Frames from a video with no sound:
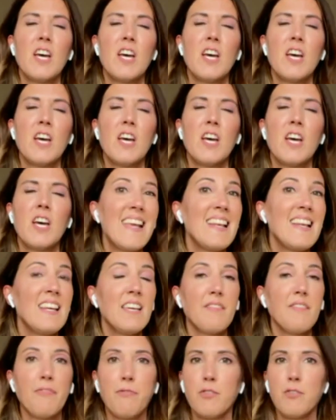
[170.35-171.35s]
and they
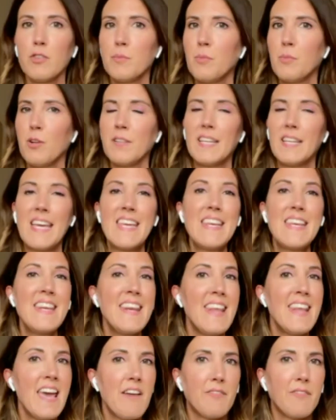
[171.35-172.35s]
live football. They
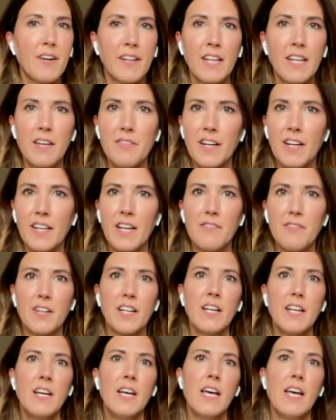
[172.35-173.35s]
never, never,
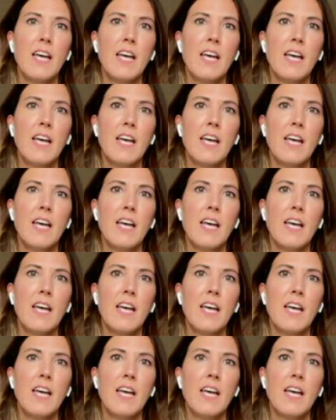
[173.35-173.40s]
never